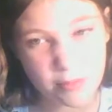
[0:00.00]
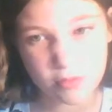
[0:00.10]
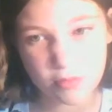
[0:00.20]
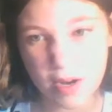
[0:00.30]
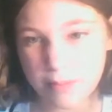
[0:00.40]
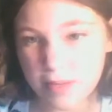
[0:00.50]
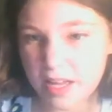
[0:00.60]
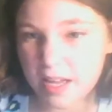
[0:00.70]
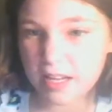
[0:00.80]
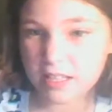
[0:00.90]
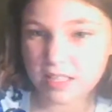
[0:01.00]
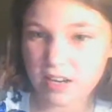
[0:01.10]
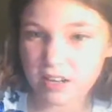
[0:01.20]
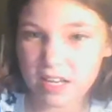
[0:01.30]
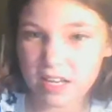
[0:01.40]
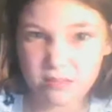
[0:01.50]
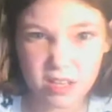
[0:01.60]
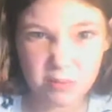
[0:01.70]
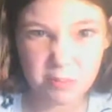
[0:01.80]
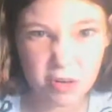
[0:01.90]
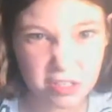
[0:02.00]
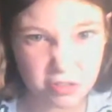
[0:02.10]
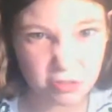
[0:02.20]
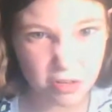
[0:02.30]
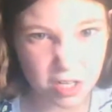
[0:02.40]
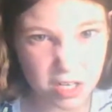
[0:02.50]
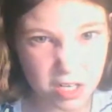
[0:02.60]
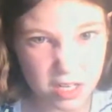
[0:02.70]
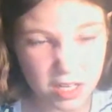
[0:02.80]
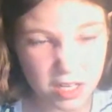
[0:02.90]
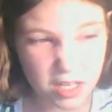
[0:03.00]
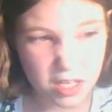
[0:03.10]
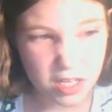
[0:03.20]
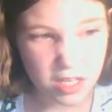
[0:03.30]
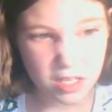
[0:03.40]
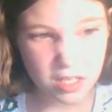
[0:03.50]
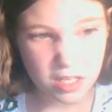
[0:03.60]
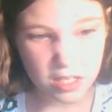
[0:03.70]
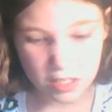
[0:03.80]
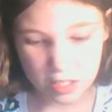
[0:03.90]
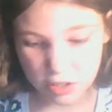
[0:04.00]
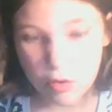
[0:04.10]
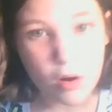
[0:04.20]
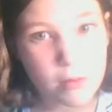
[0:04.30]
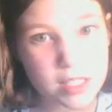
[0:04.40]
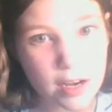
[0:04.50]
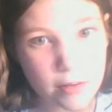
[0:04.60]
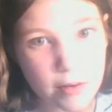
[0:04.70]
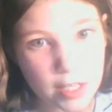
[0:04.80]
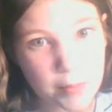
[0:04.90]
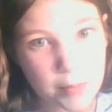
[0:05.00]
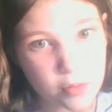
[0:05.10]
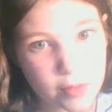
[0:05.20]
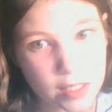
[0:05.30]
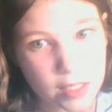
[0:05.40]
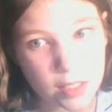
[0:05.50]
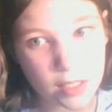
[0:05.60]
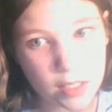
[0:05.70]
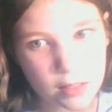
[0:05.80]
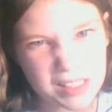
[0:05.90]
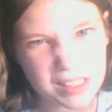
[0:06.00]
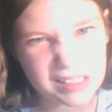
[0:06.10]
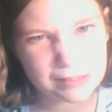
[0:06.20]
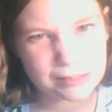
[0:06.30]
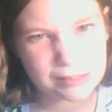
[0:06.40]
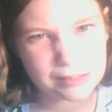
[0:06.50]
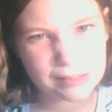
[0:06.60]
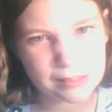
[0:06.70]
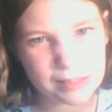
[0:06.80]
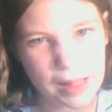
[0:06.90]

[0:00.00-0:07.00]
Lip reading: was right behind a staircase where they put a drawer. And the drawer was there when they moved in. And I'm like, ooh,